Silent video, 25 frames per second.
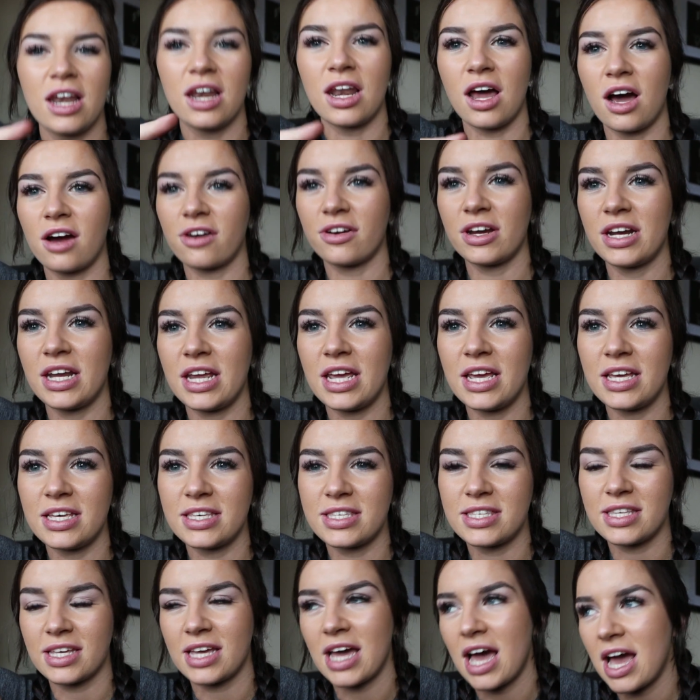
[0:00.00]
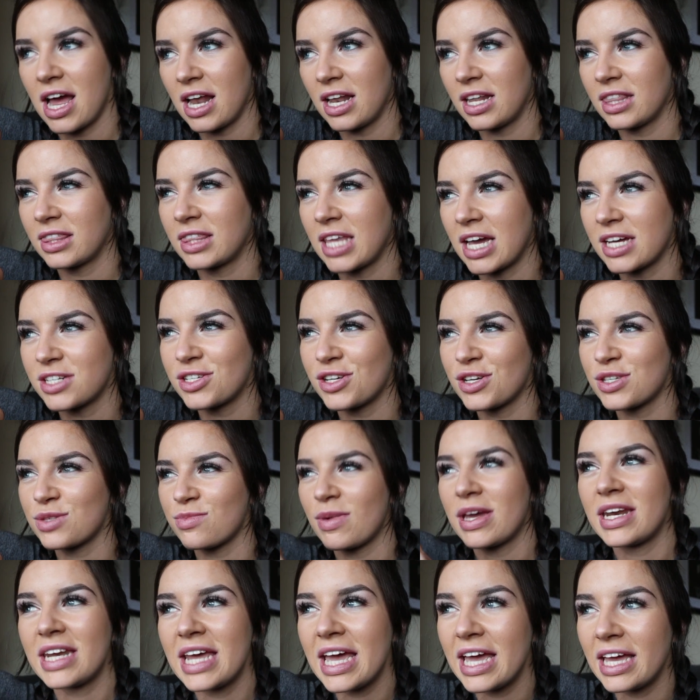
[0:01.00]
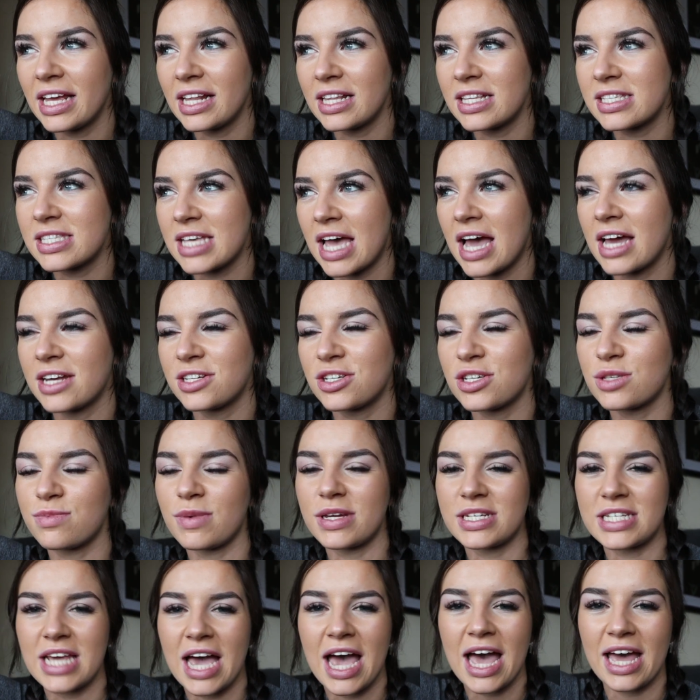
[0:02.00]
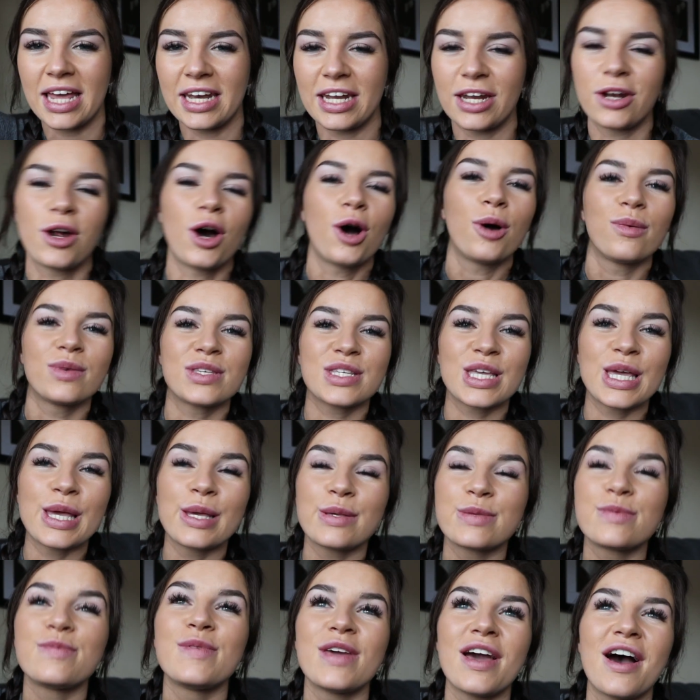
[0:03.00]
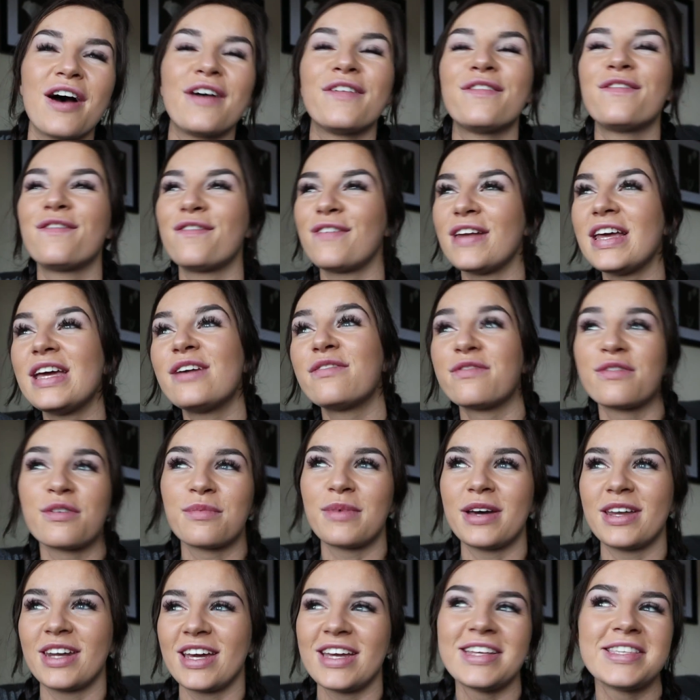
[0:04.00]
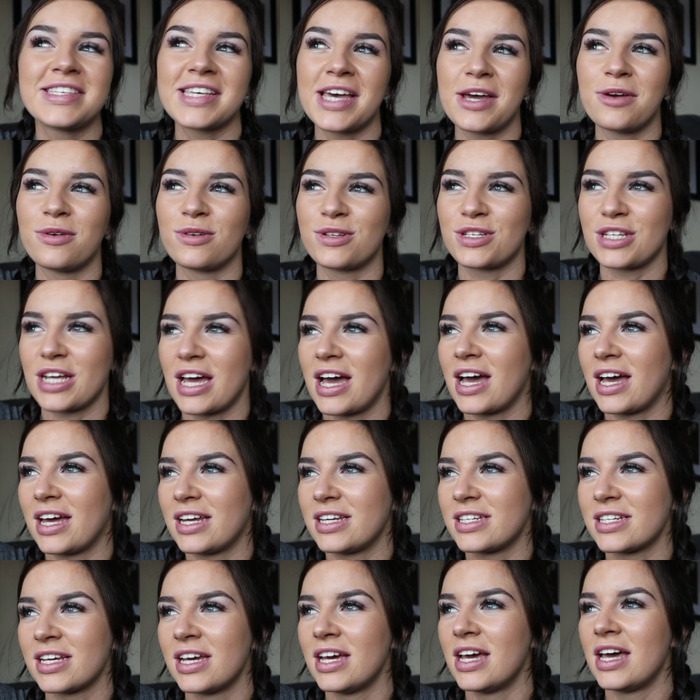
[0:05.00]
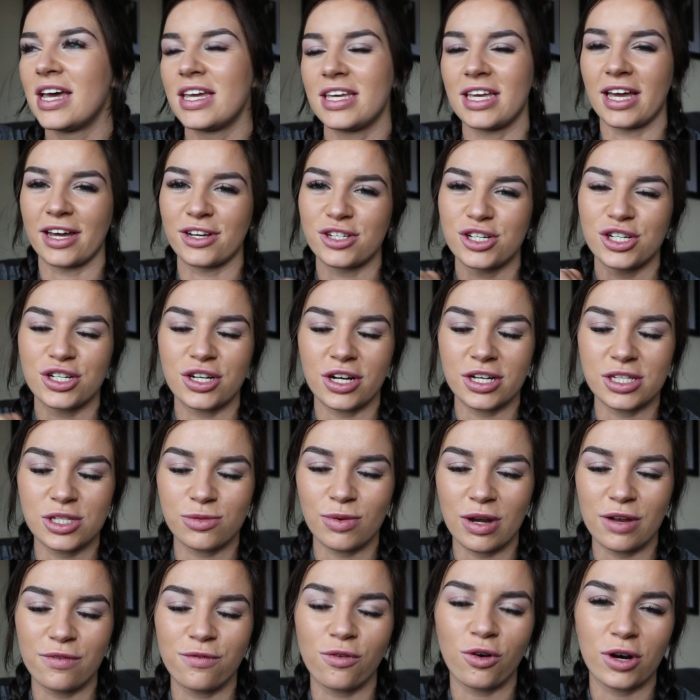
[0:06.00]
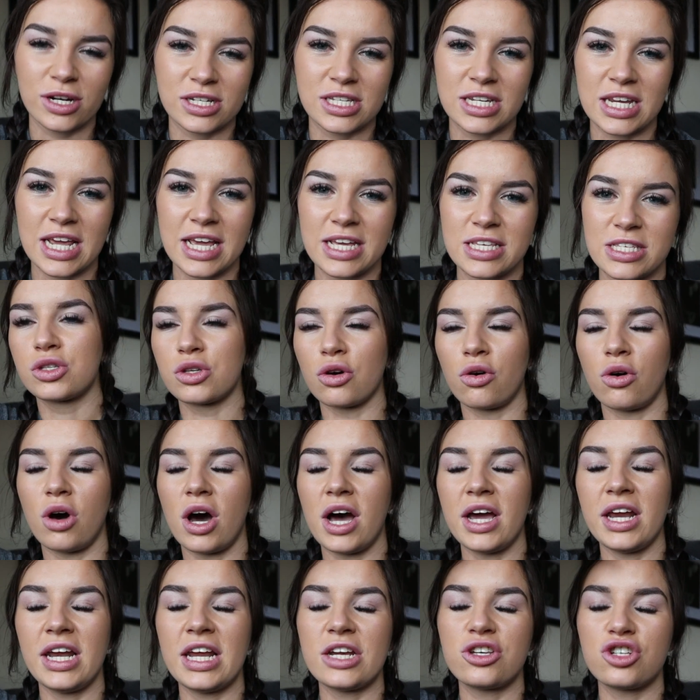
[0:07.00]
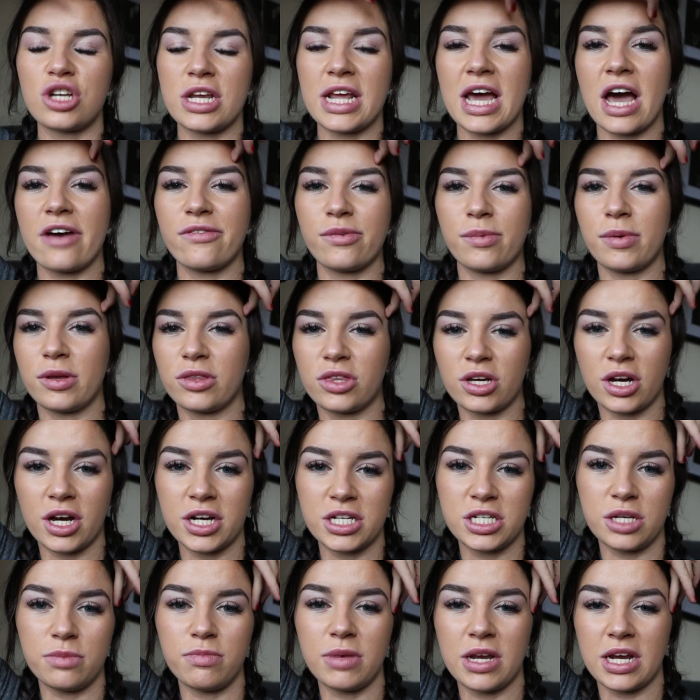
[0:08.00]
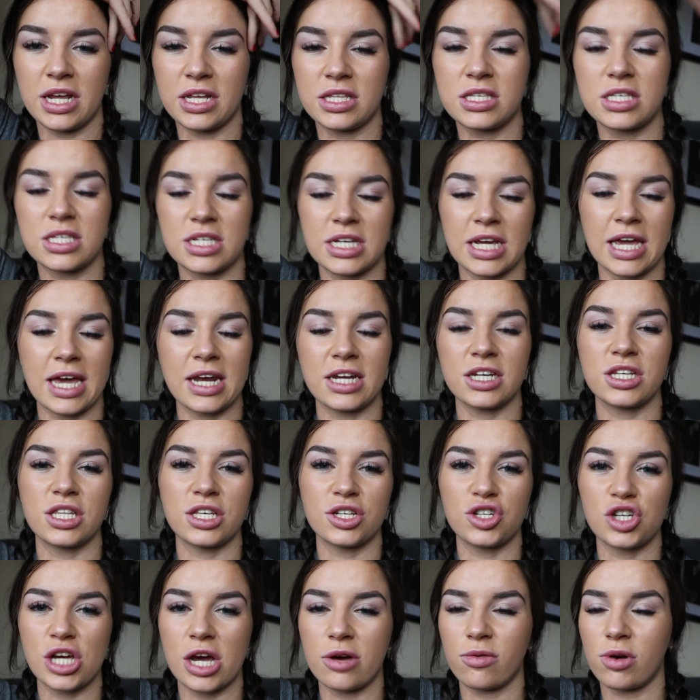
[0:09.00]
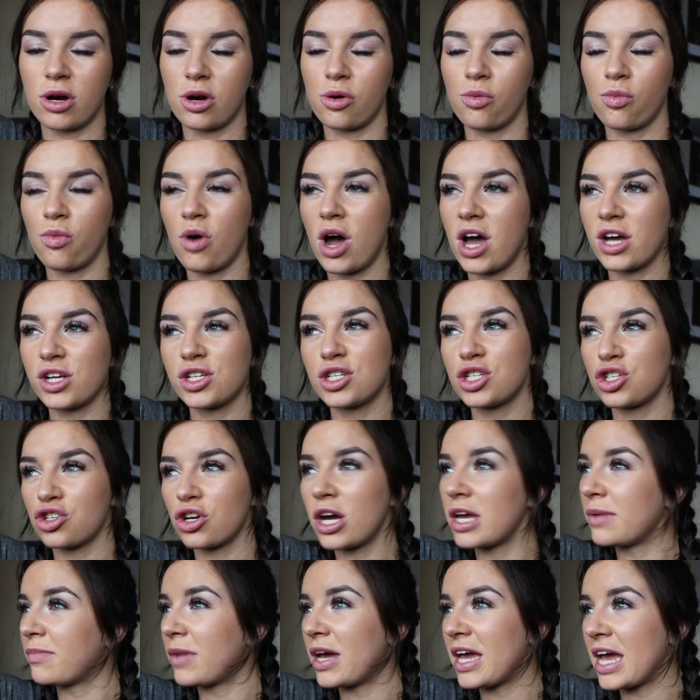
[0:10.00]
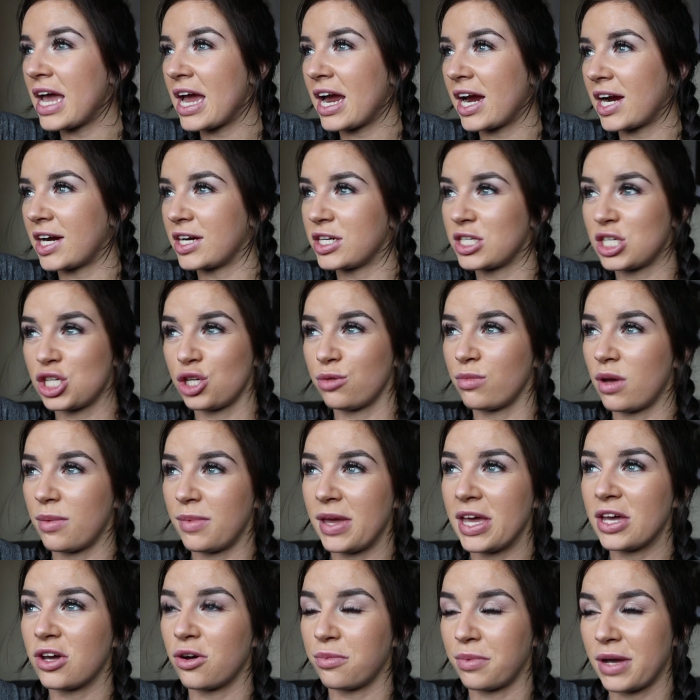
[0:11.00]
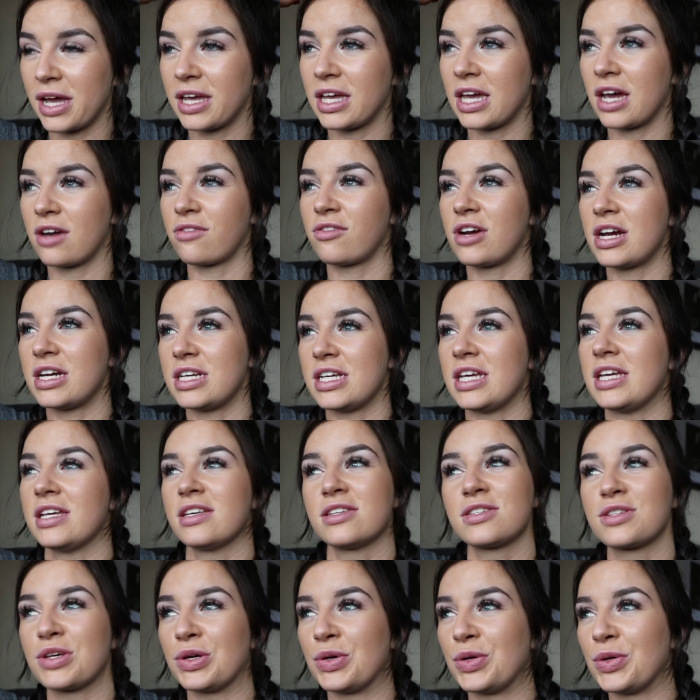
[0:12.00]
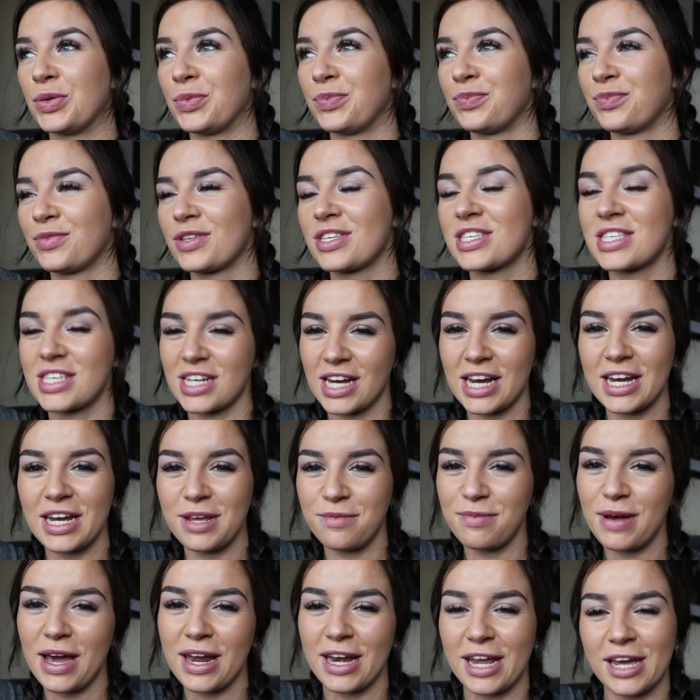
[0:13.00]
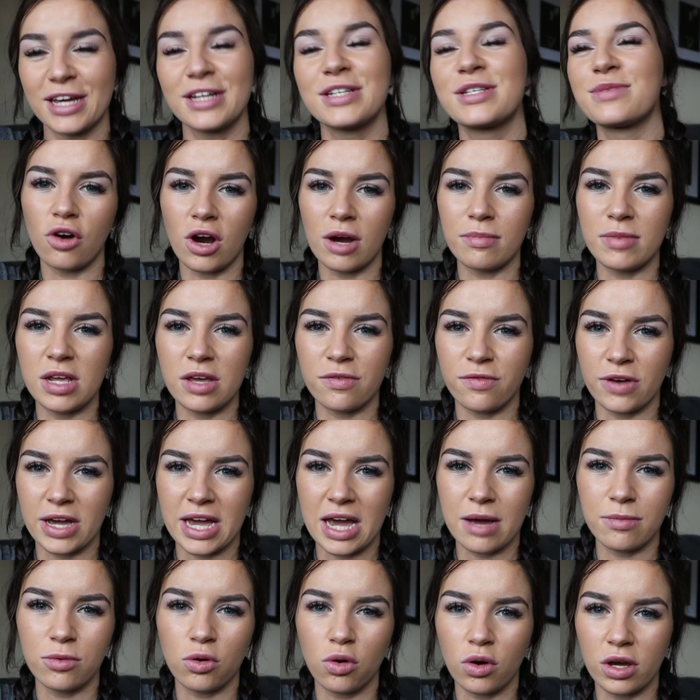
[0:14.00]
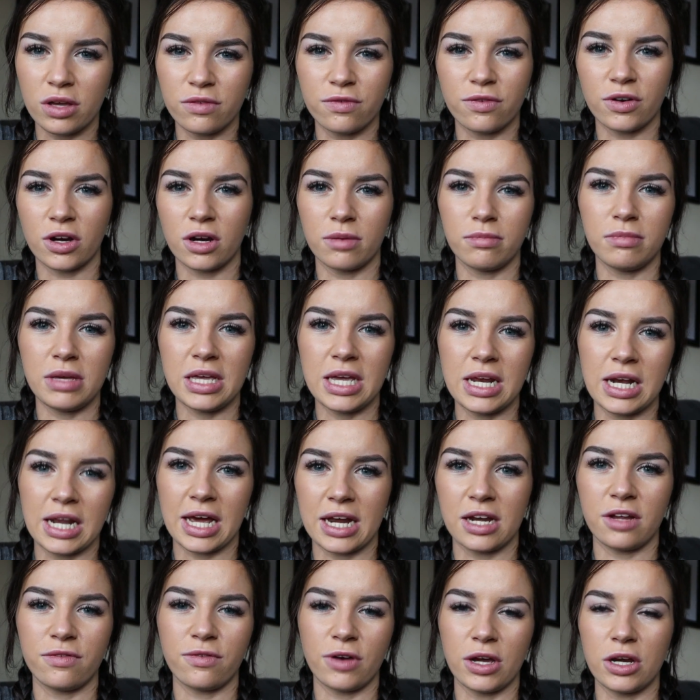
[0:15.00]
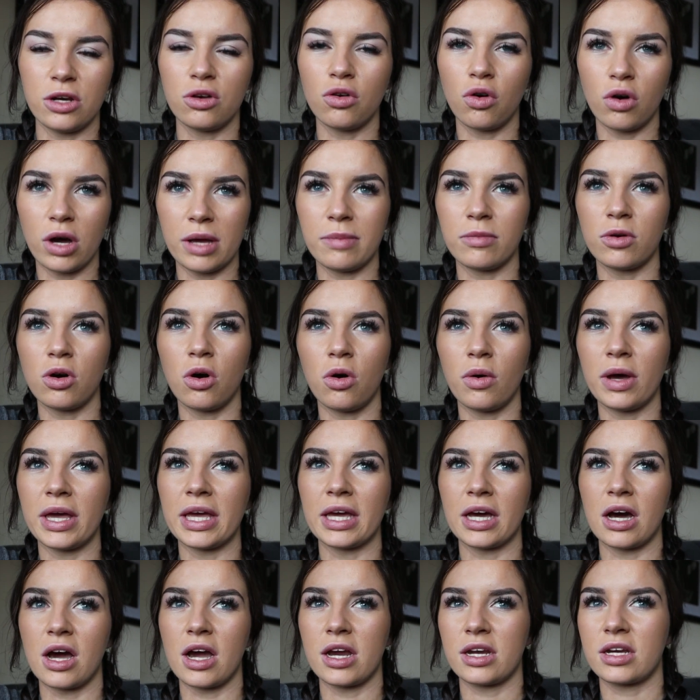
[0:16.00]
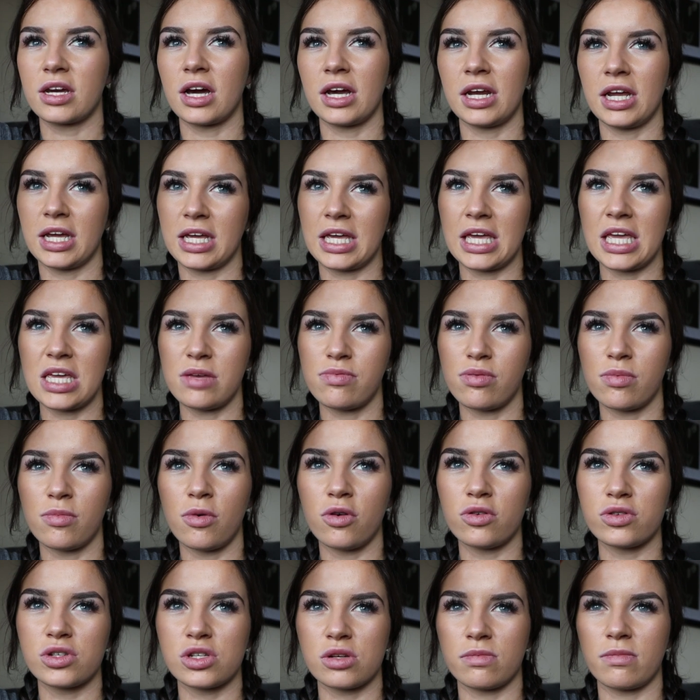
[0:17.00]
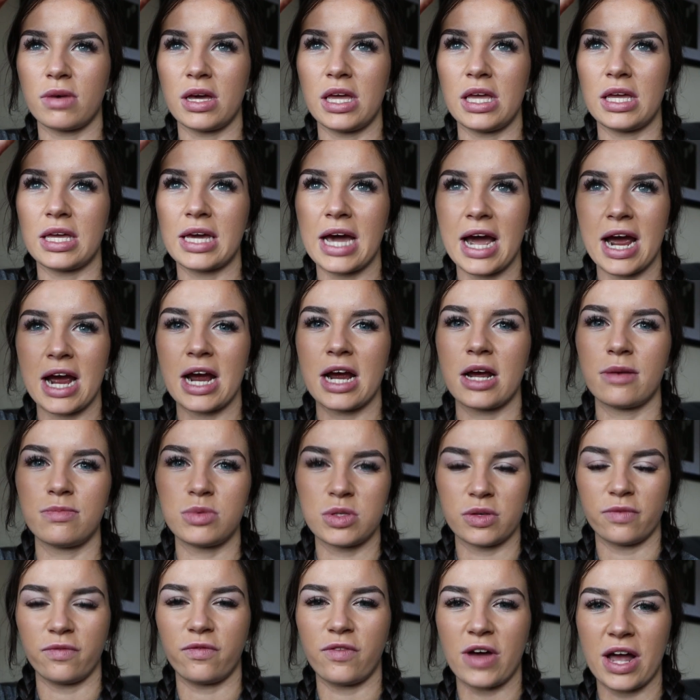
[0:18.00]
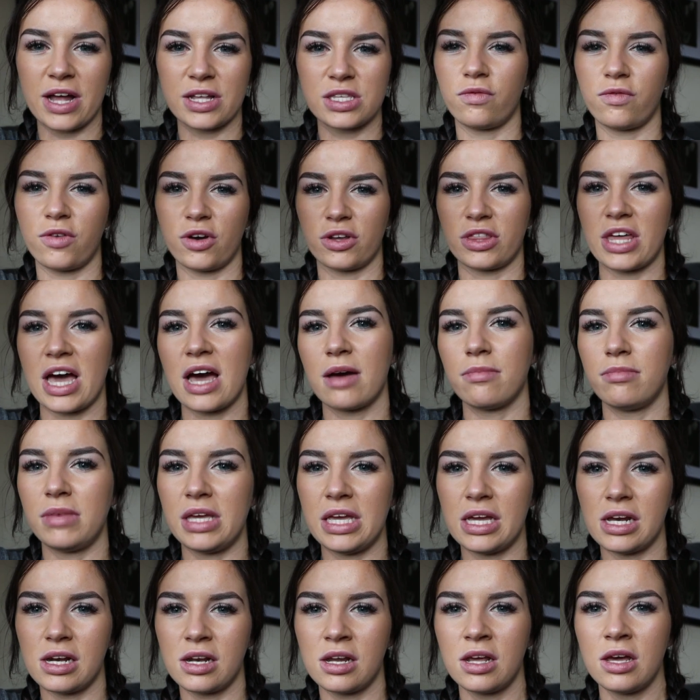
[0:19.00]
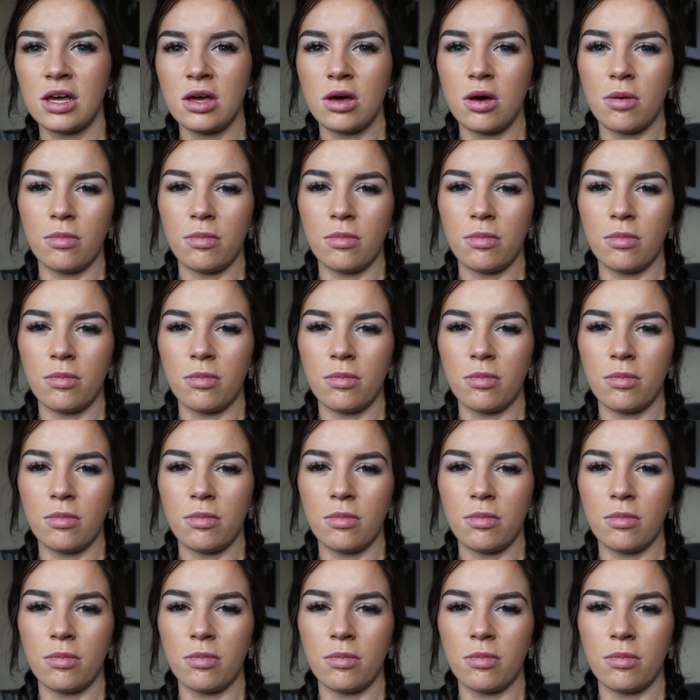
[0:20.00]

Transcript: Lauren is the gal that does my nails and does my tan and always keeps me on fleek for my nights out. And yeah, she turns 24 today. So I literally have about 30 minutes to get into the shower, wash, dry my hair, do my makeup and get ready. So slightly panicked. Normally if I am going for a meal and if I know I'm going, I'd kind of keep most of my carbs and fat for that meal.